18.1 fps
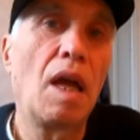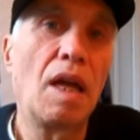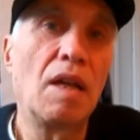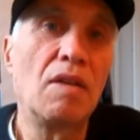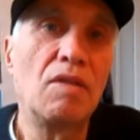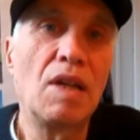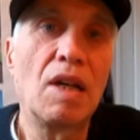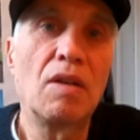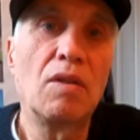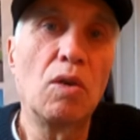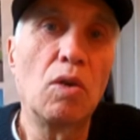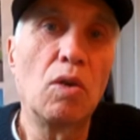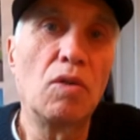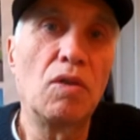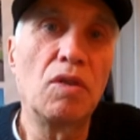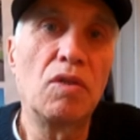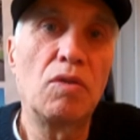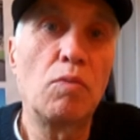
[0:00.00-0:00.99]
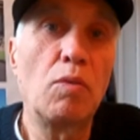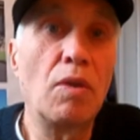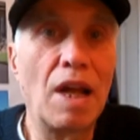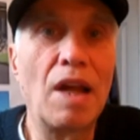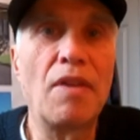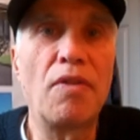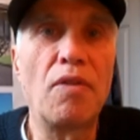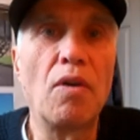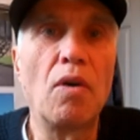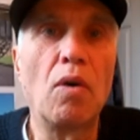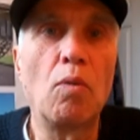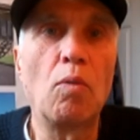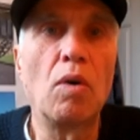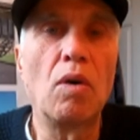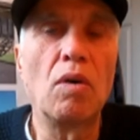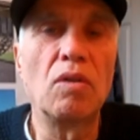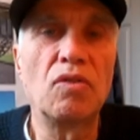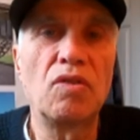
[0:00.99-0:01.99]
and downloaded what I thought
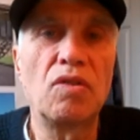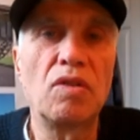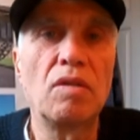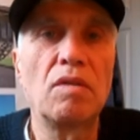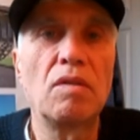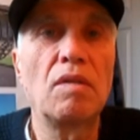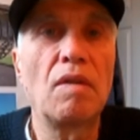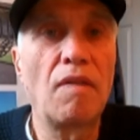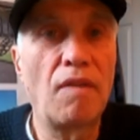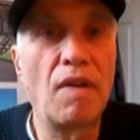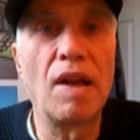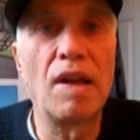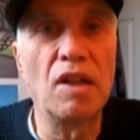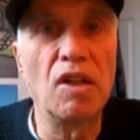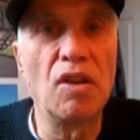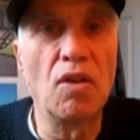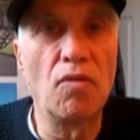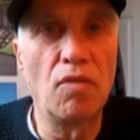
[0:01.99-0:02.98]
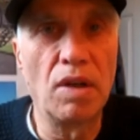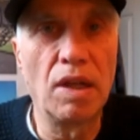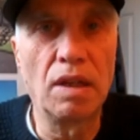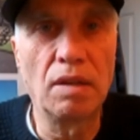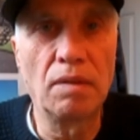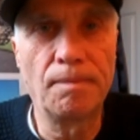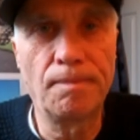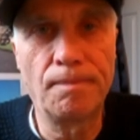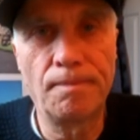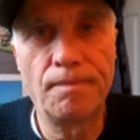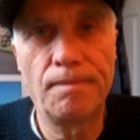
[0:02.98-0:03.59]
was finding the ring.